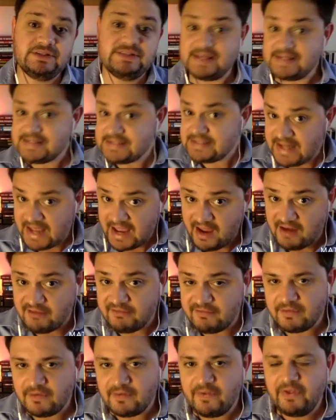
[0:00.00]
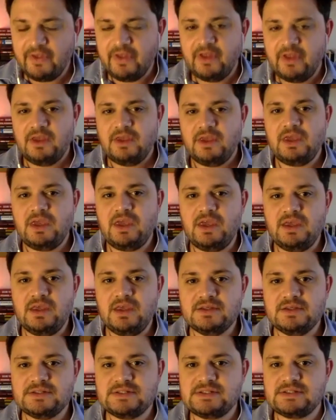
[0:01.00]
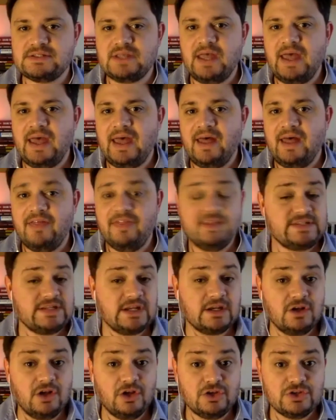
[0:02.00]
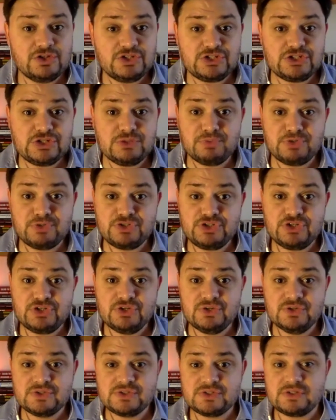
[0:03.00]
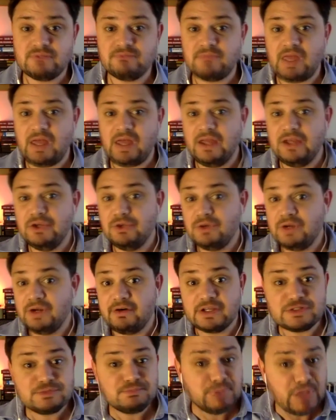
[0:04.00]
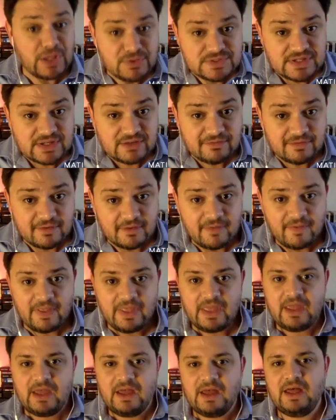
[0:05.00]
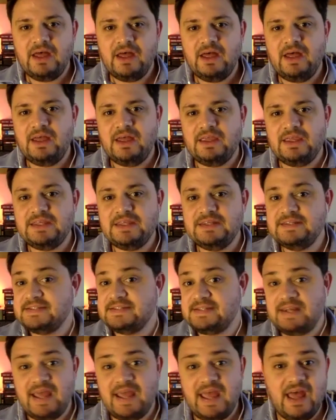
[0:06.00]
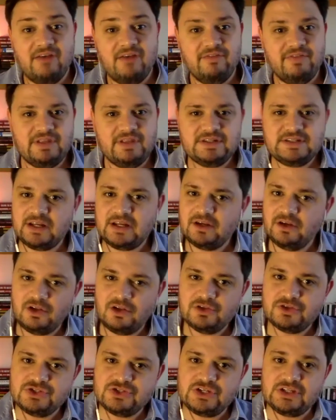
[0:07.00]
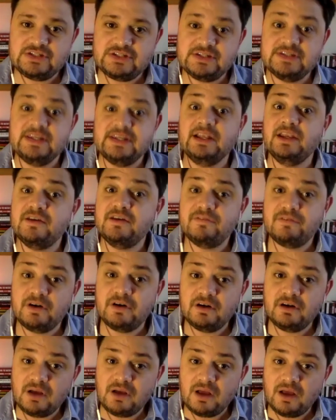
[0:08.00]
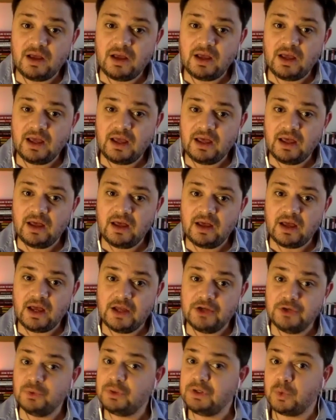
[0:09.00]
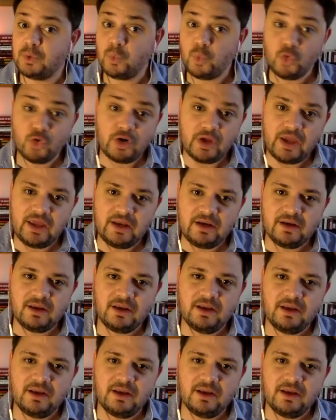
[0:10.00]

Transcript: doesn't have is the technology to produce a nuclear explosive. It doesn't have the technology to deliver a nuclear warhead.